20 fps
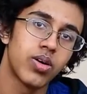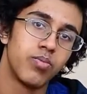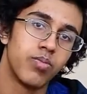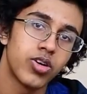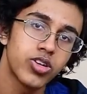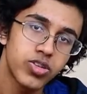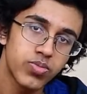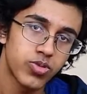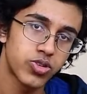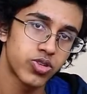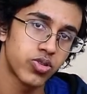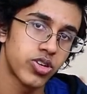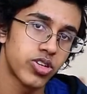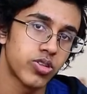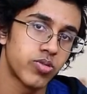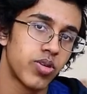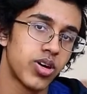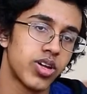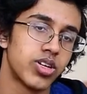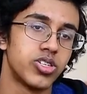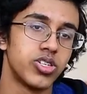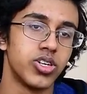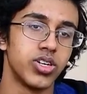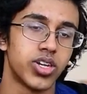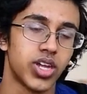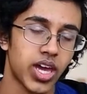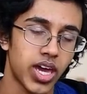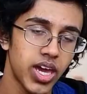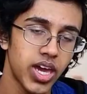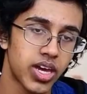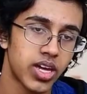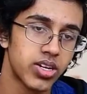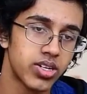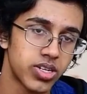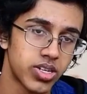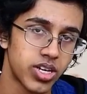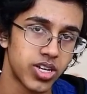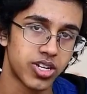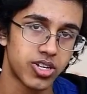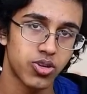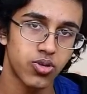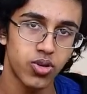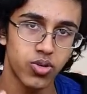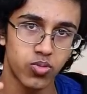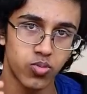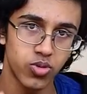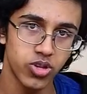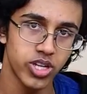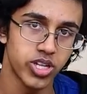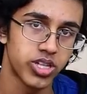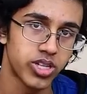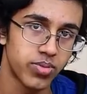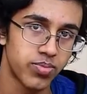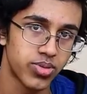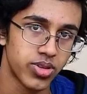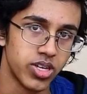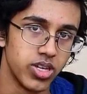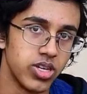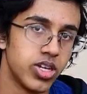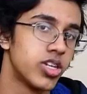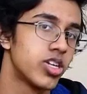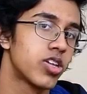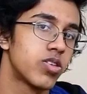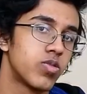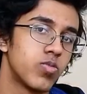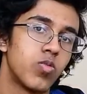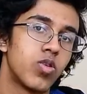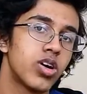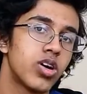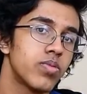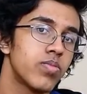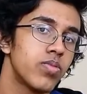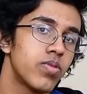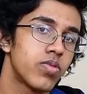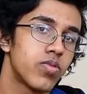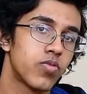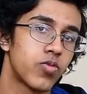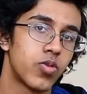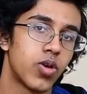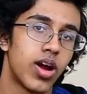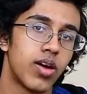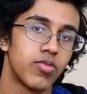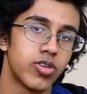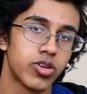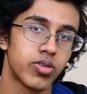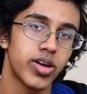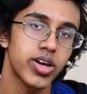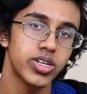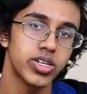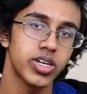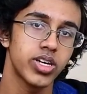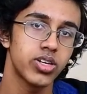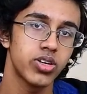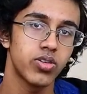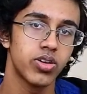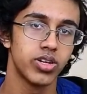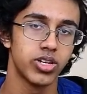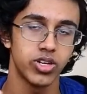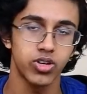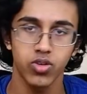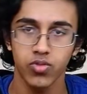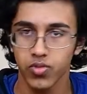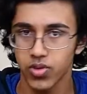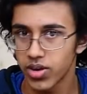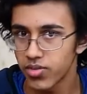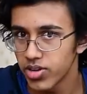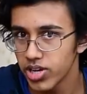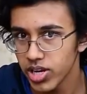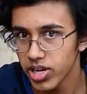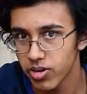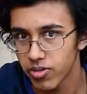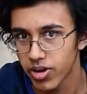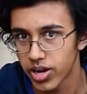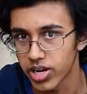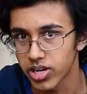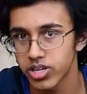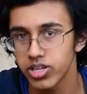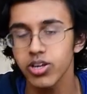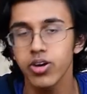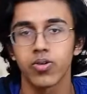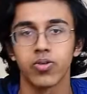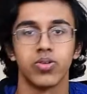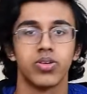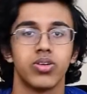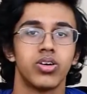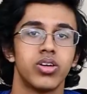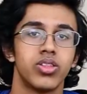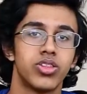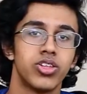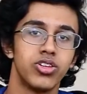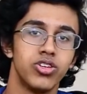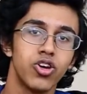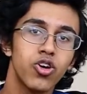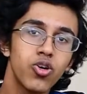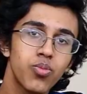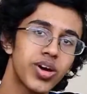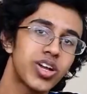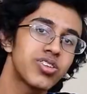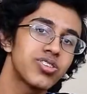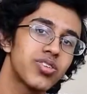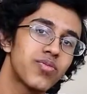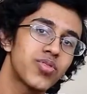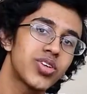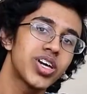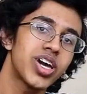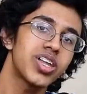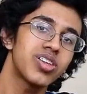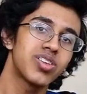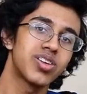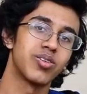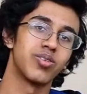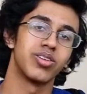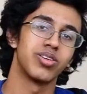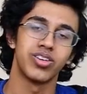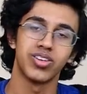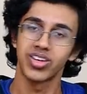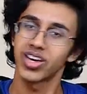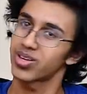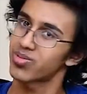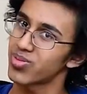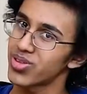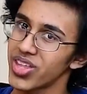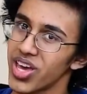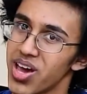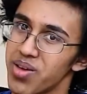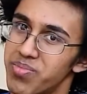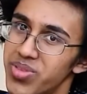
multiple choice questions, and it's scored really simply. It does 1 for every correct answer and 0 for every incorrect. So, there's no penalty for guessing. Guess what that